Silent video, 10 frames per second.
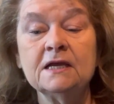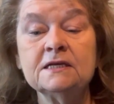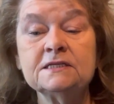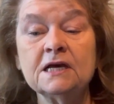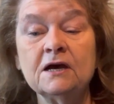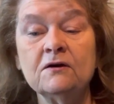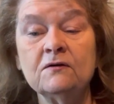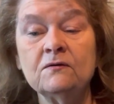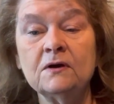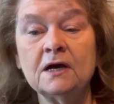
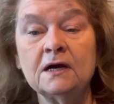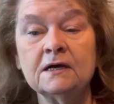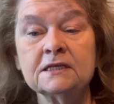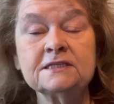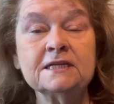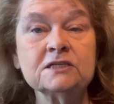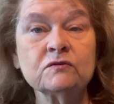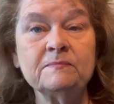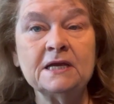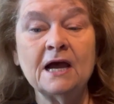So the sentence
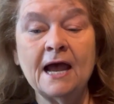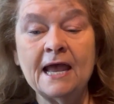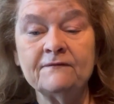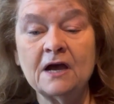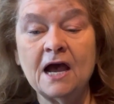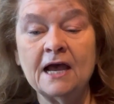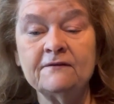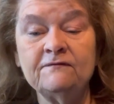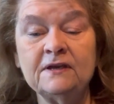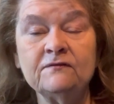would be, I have a high
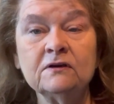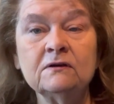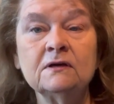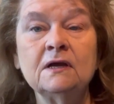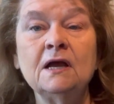fever.